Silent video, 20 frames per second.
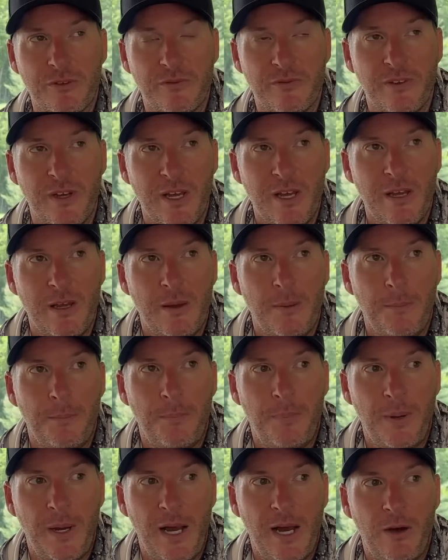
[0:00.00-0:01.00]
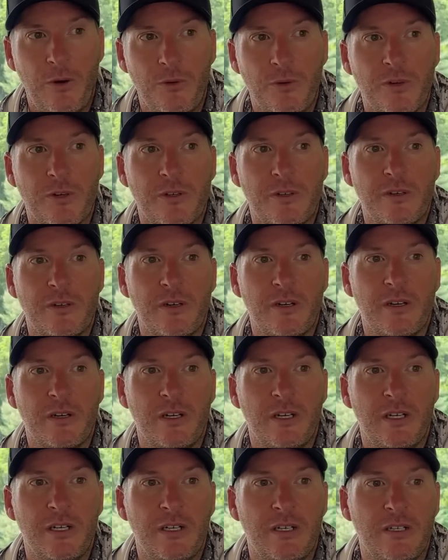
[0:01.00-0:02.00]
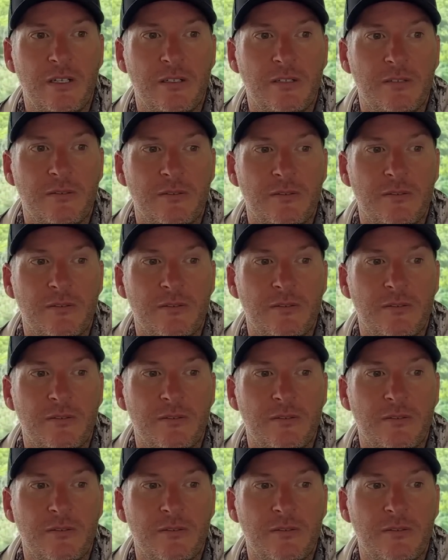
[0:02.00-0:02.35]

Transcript: of power, uh,